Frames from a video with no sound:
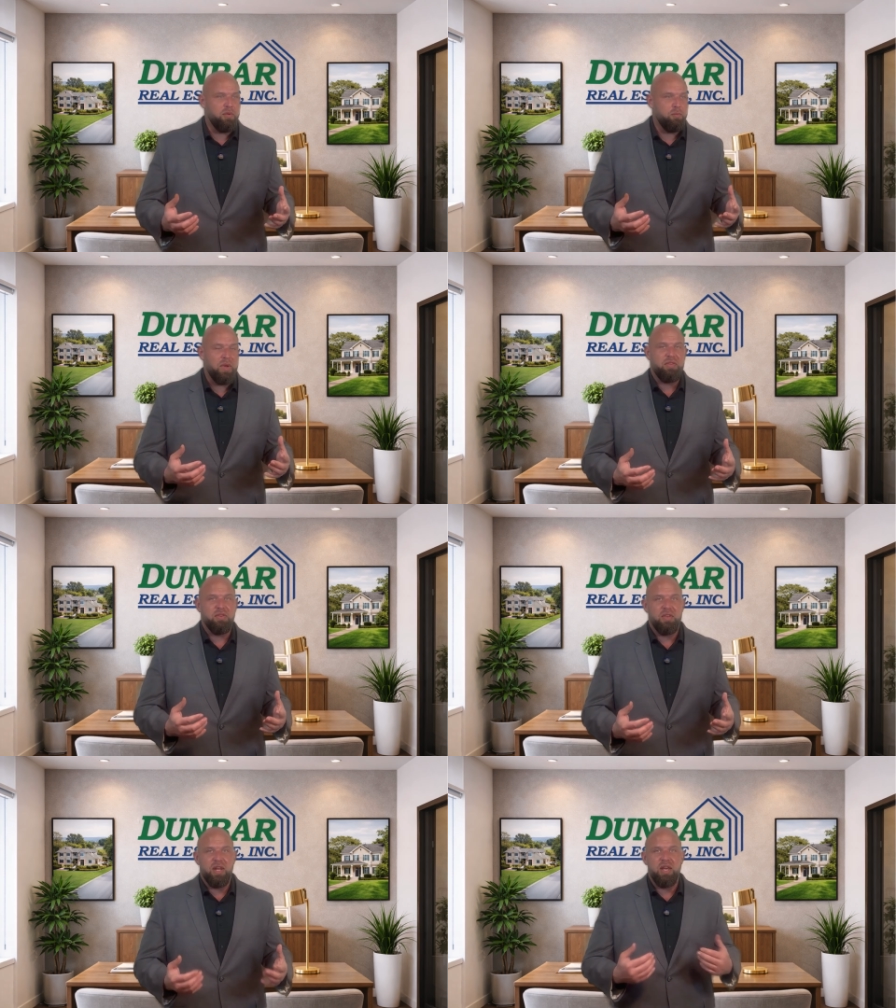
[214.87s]

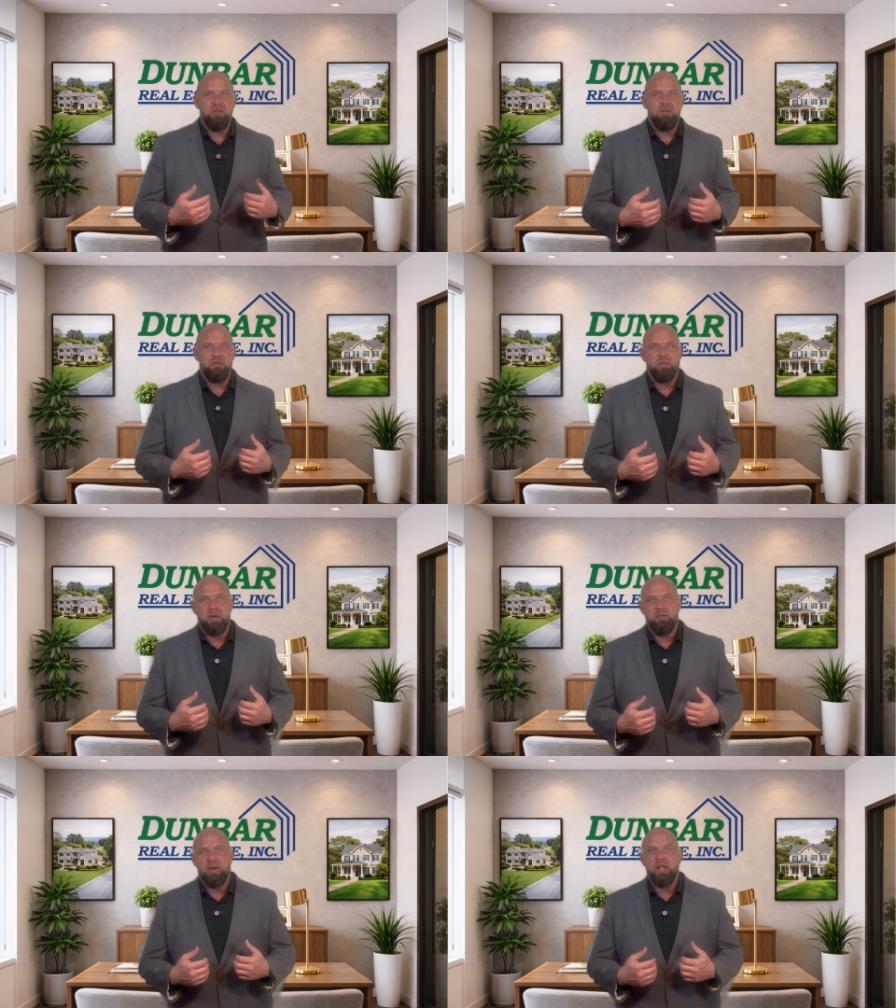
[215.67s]
method that I use
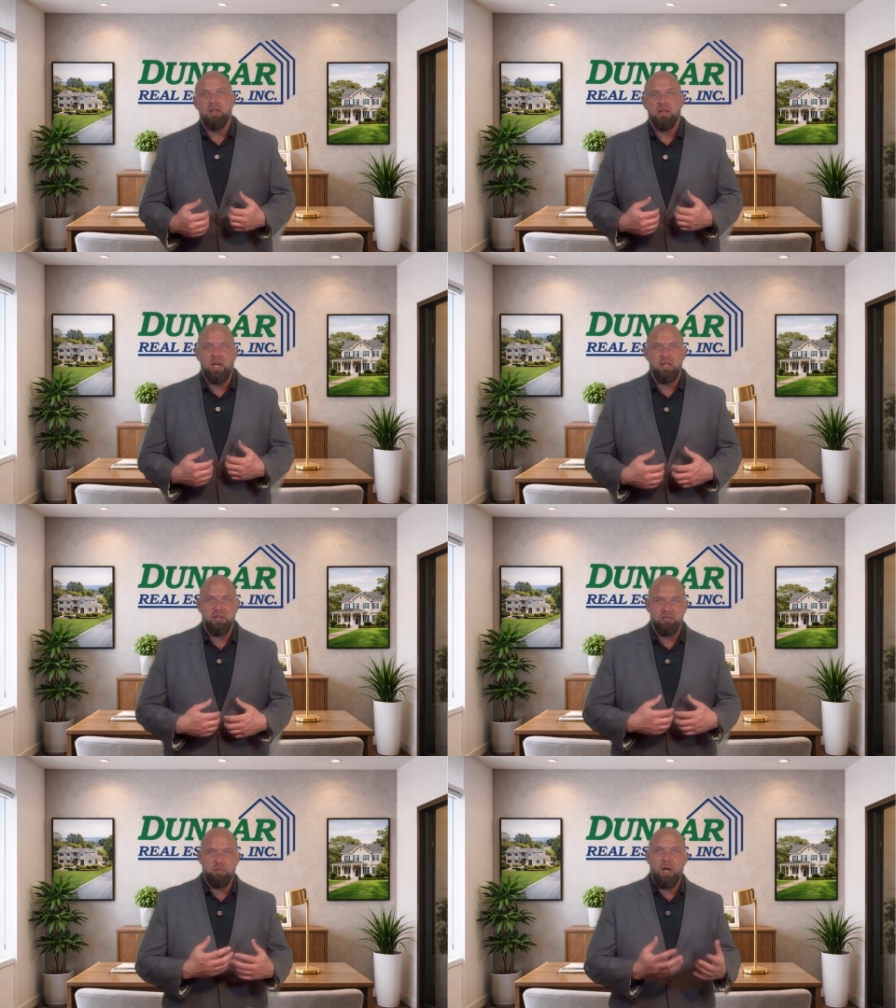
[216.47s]
whenever I
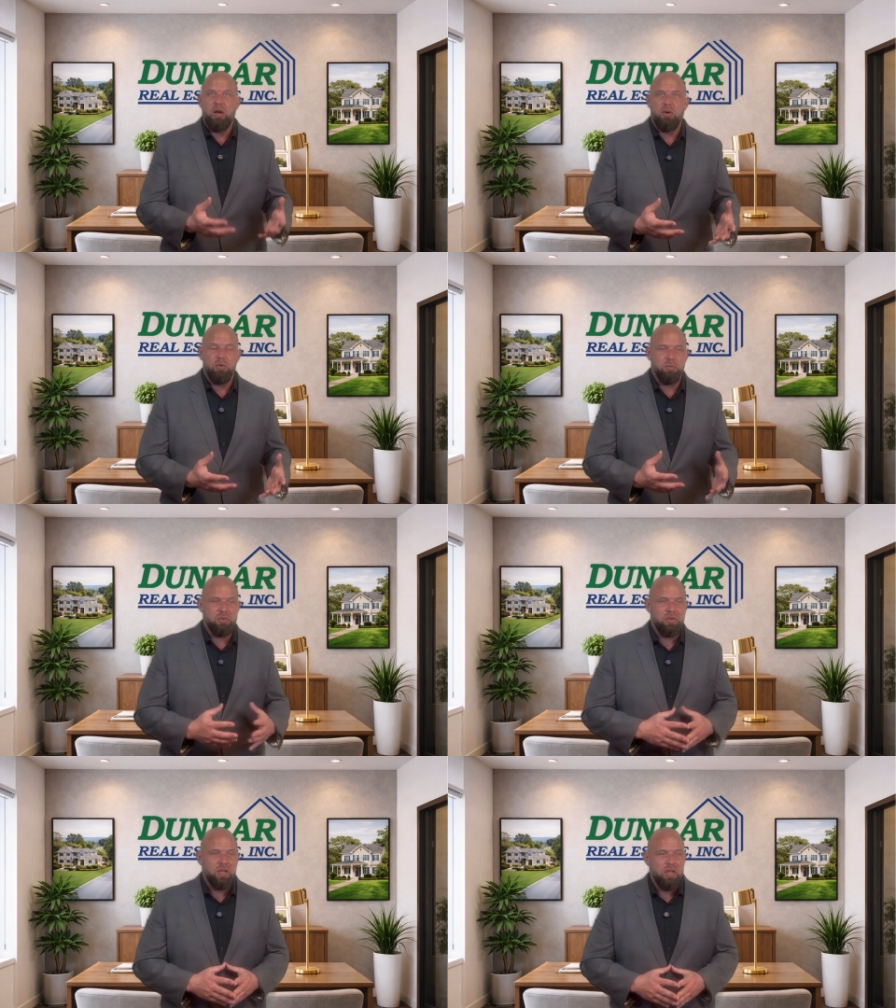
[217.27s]
list my
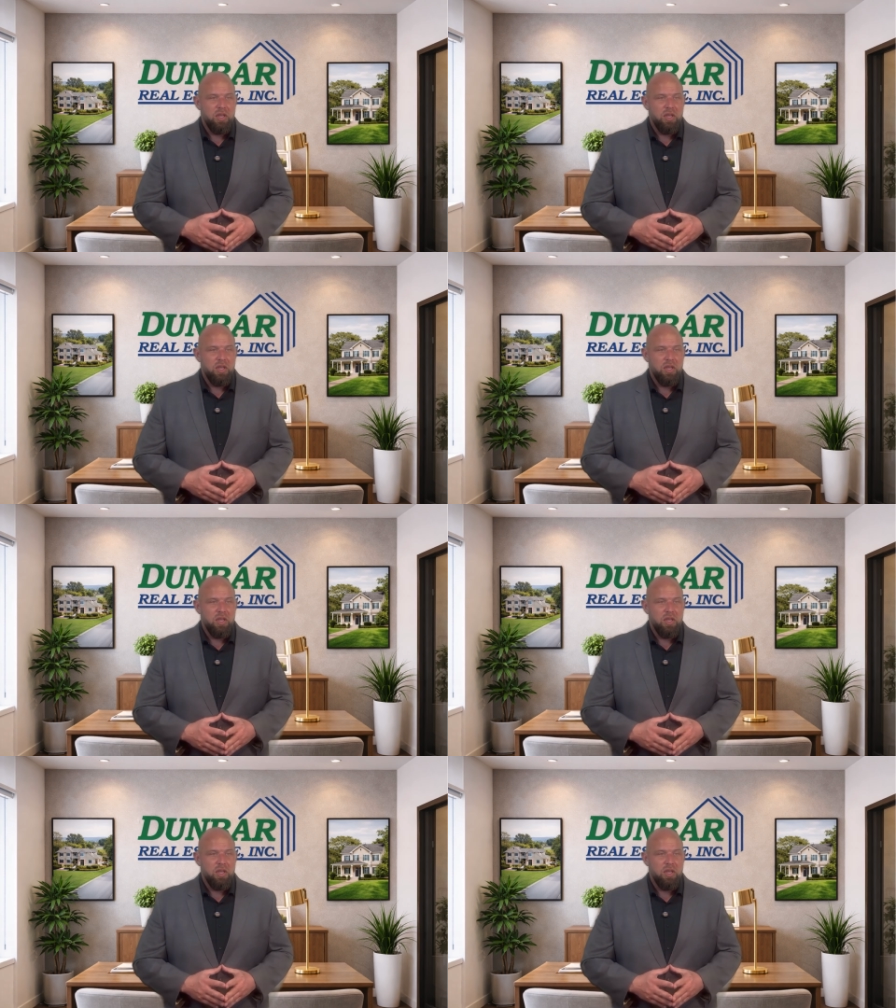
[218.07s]
homes.